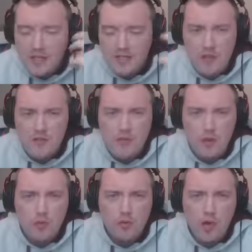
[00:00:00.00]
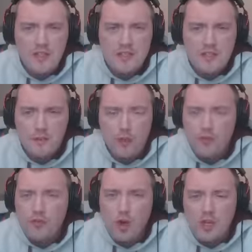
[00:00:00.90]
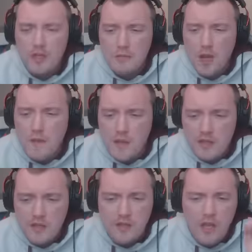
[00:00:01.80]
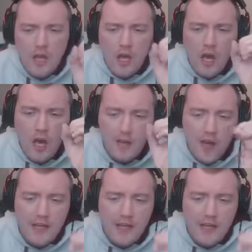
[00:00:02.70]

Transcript: offers more variety and more fun, in my opinion. Um, hand